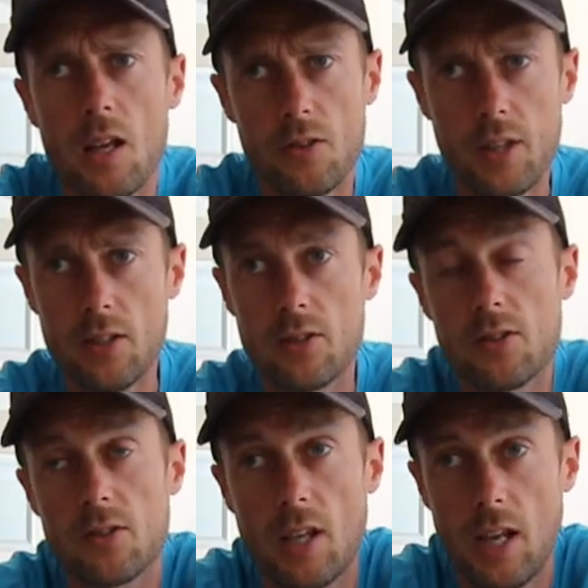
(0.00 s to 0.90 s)

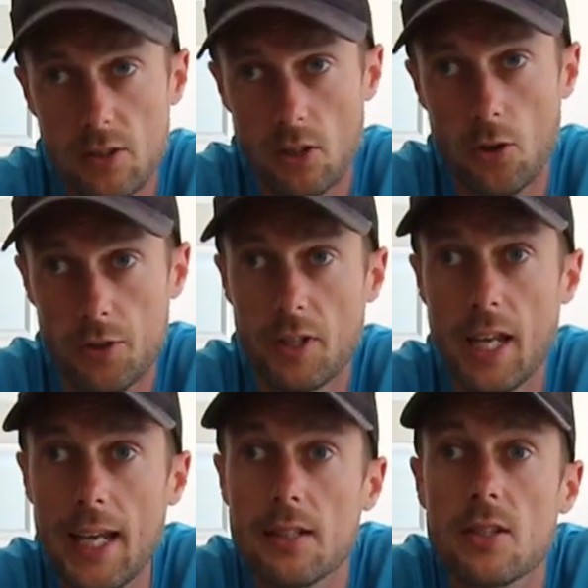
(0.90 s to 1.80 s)
This is a lot of
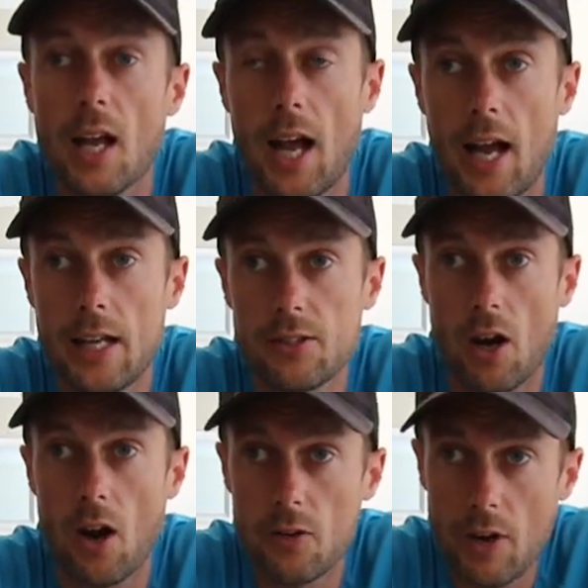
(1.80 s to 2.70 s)
kit, and
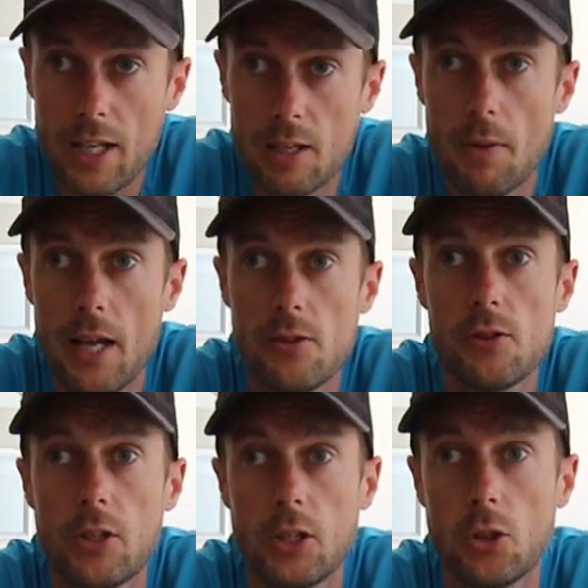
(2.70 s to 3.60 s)
I
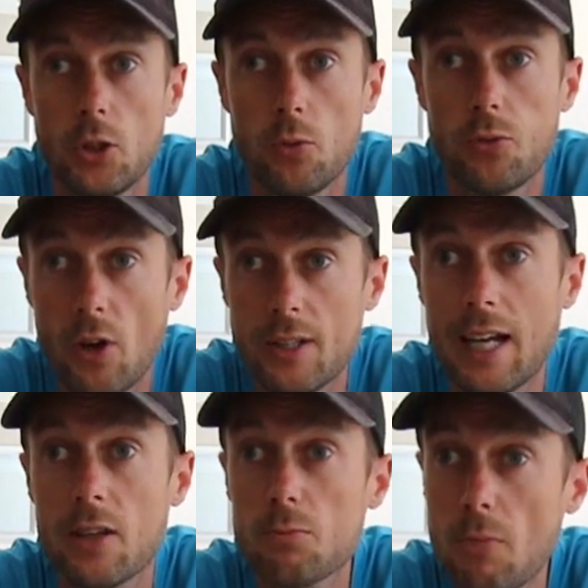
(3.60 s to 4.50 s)
recommend that you find
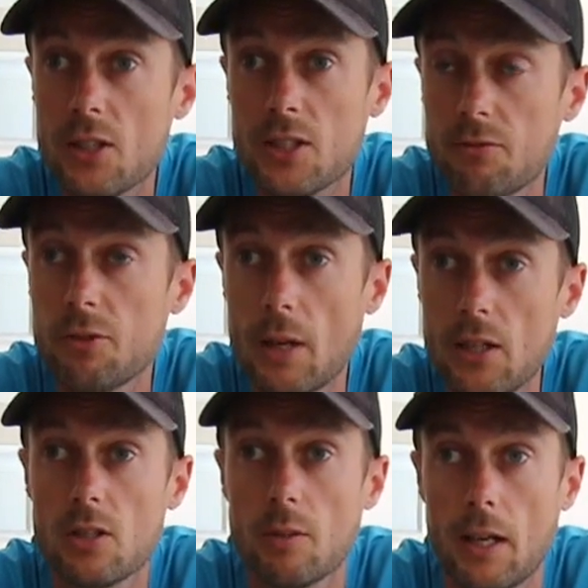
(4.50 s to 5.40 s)
out as much
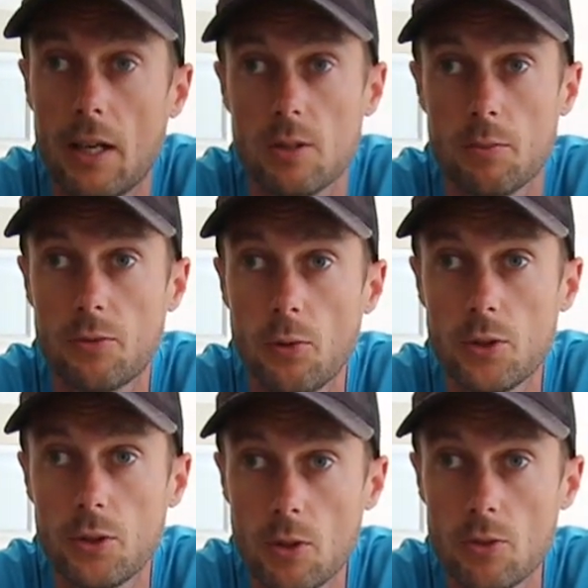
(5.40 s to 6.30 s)
information about it before
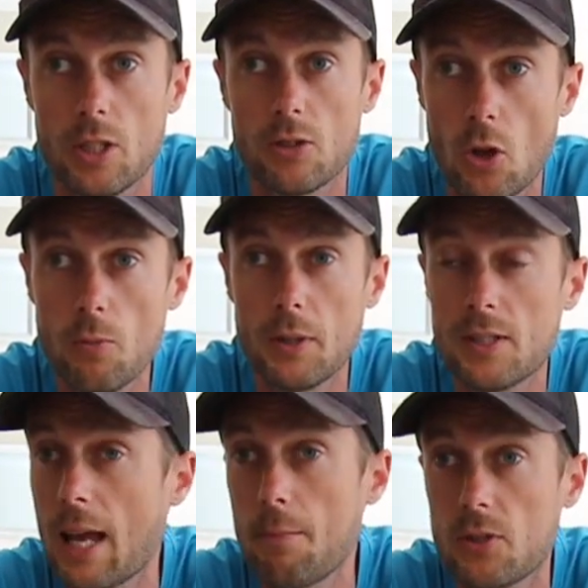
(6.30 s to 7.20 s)
you use it. Don't be
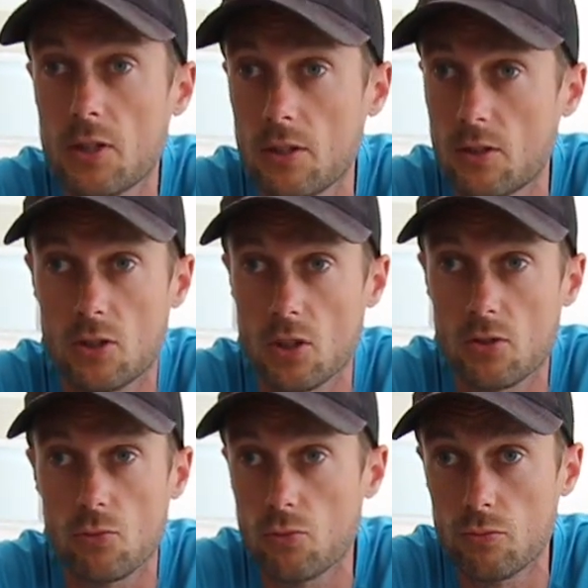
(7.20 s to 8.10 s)
tempted to
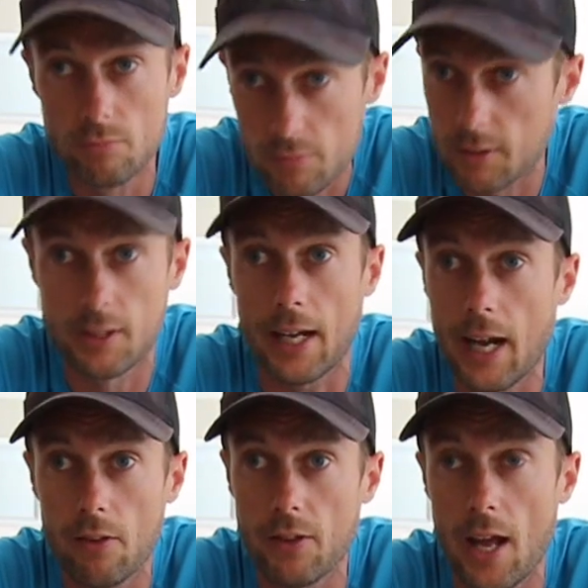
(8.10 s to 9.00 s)
just get
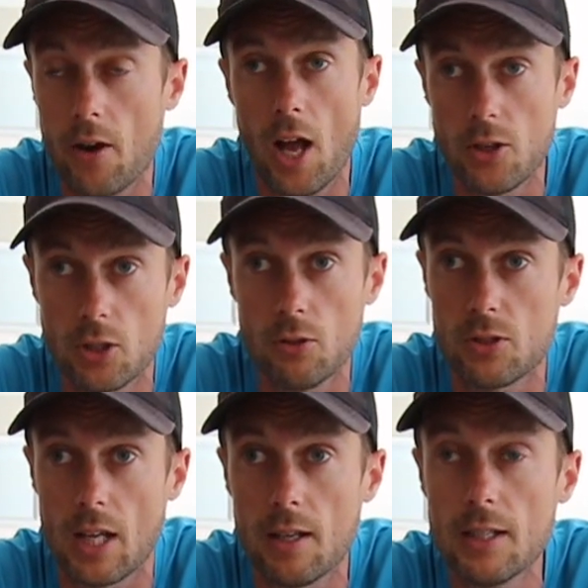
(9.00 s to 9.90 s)
out there and
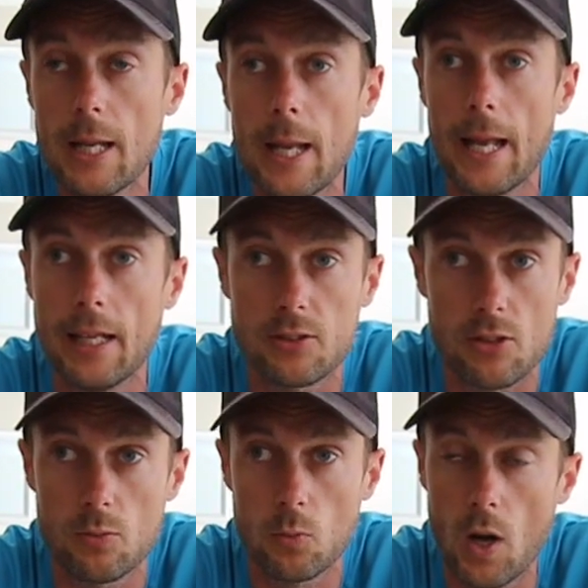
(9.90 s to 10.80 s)
use it. It
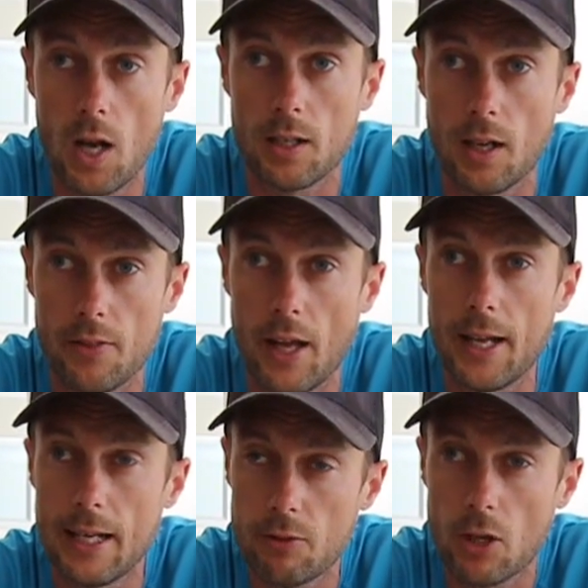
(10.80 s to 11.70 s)
doesn't work like
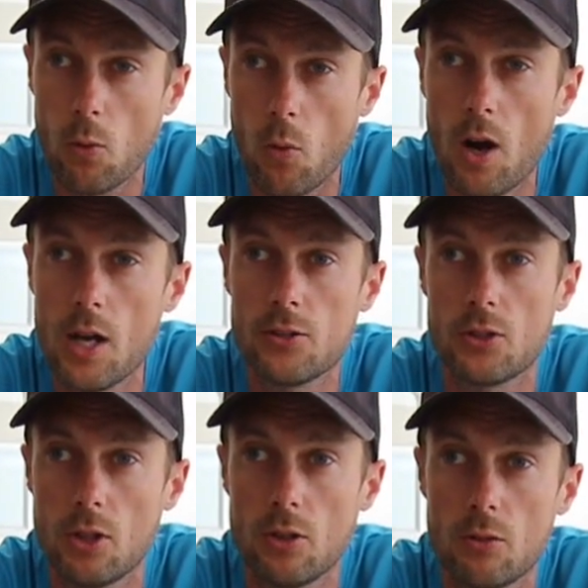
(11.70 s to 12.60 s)
that. It requires
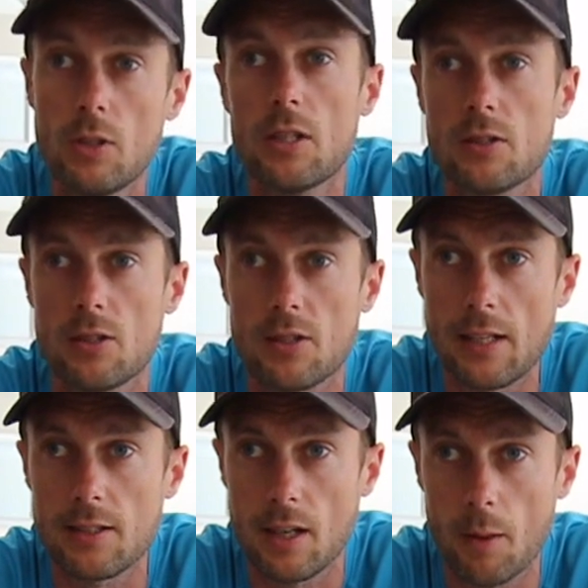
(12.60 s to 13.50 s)
you to
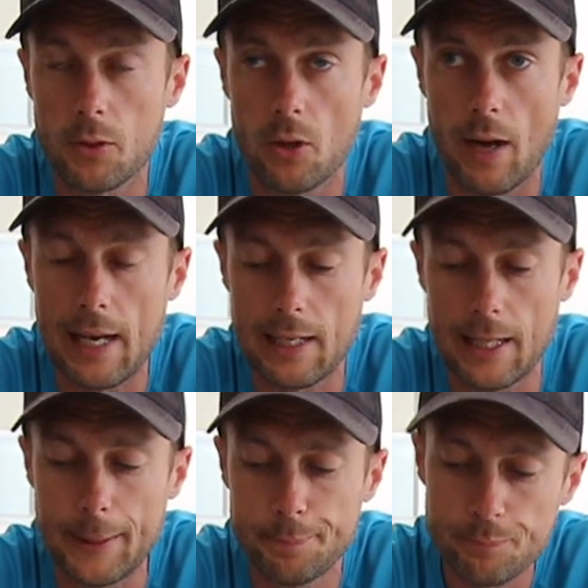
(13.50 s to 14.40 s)
set it up
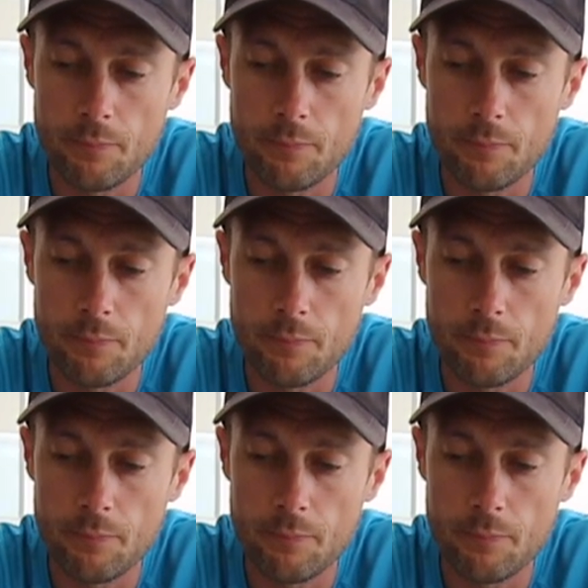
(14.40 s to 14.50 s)
correctly.